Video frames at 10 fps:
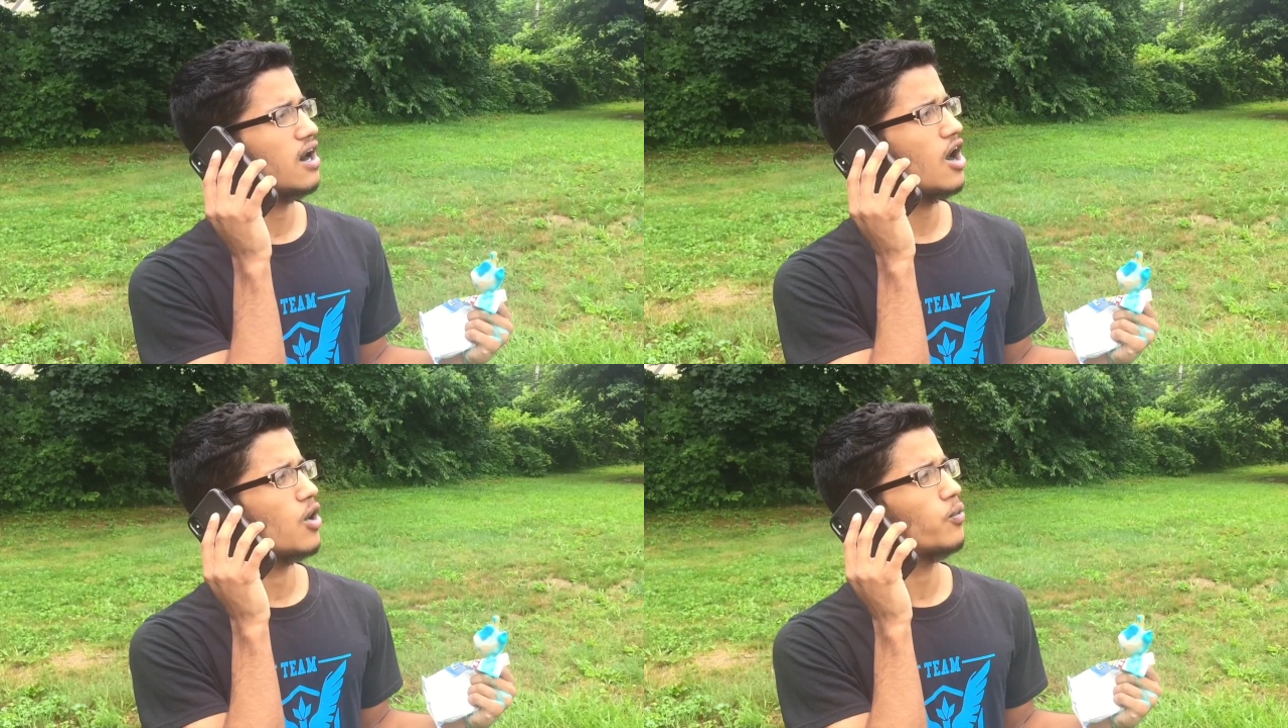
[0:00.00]

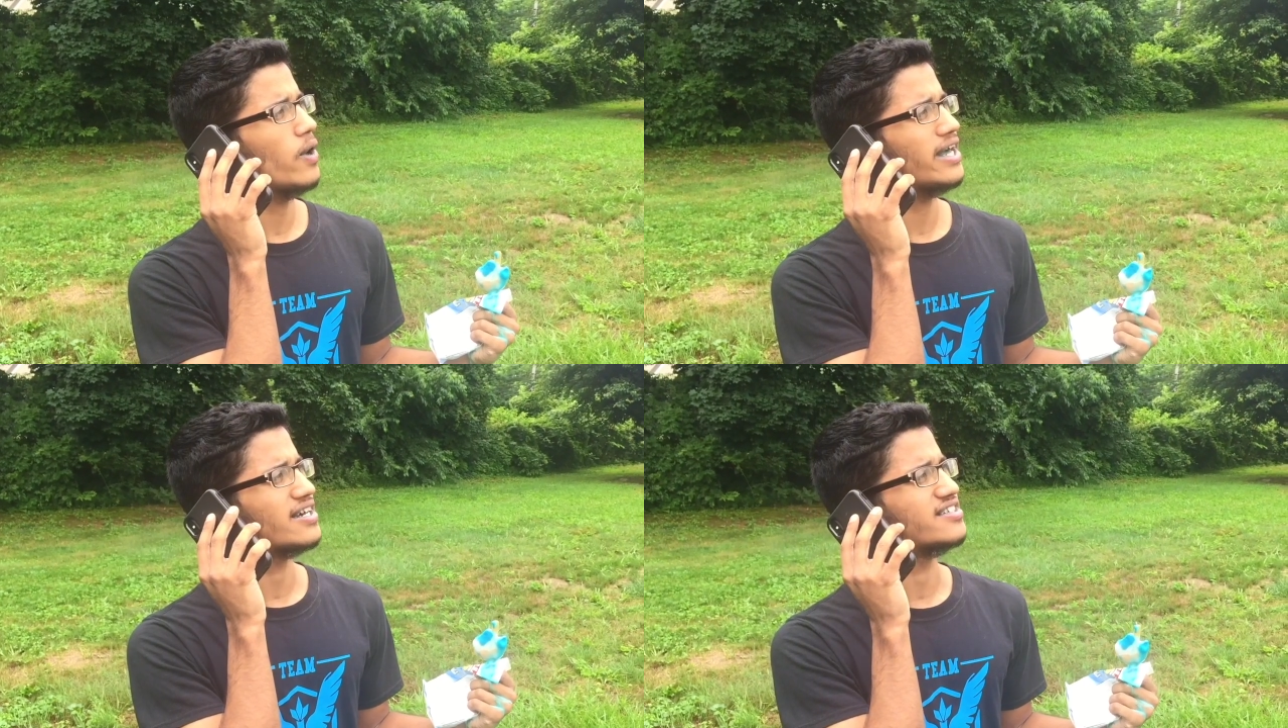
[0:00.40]
Oh,
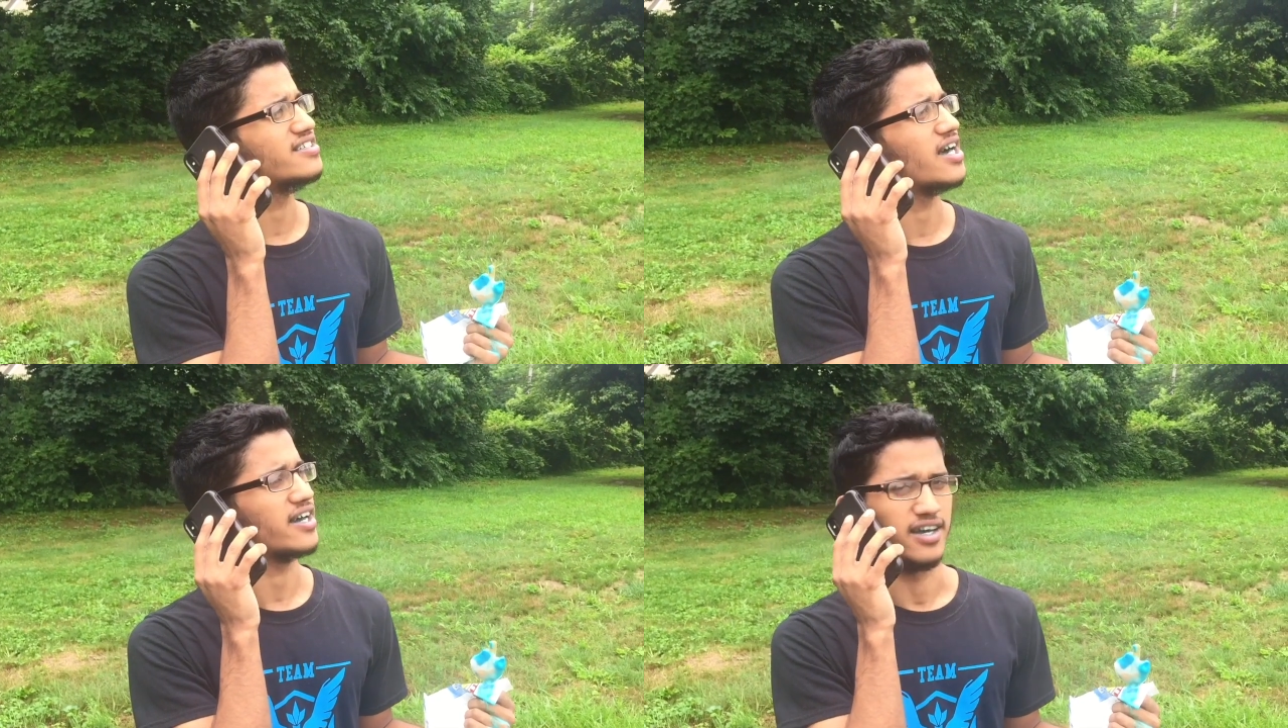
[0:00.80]
wait a
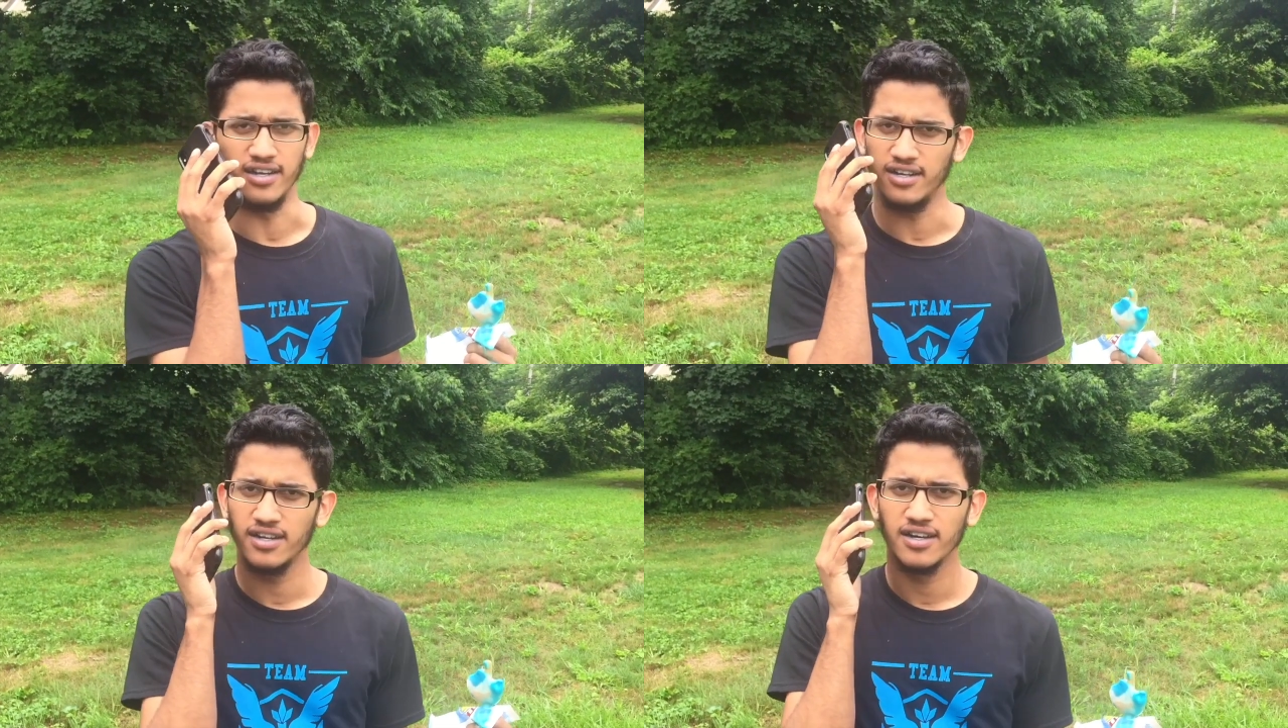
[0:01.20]

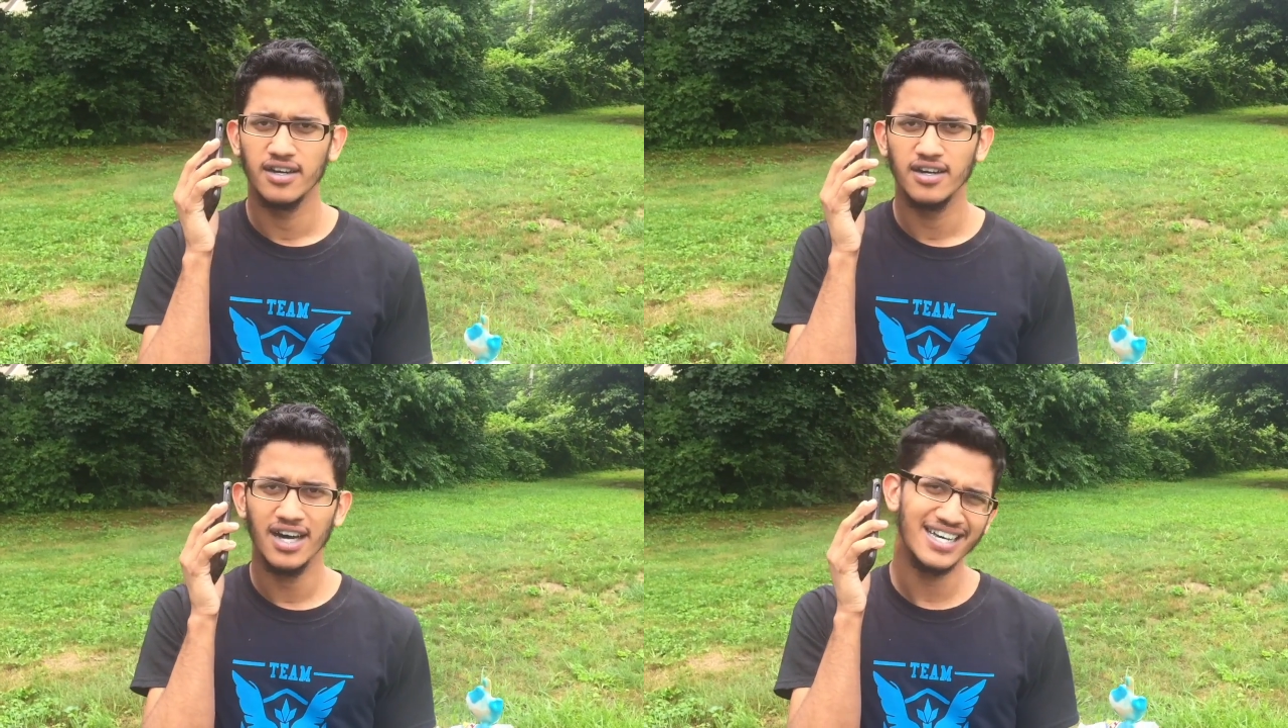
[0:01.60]
second.
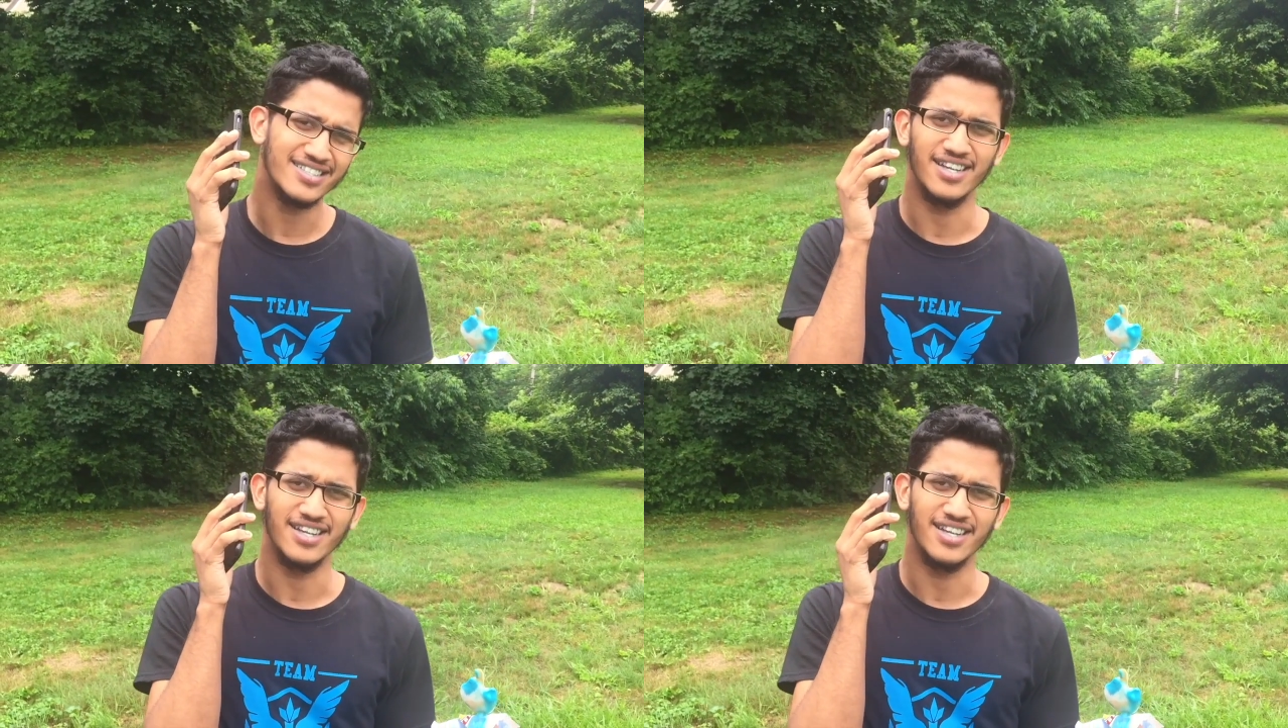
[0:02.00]
That's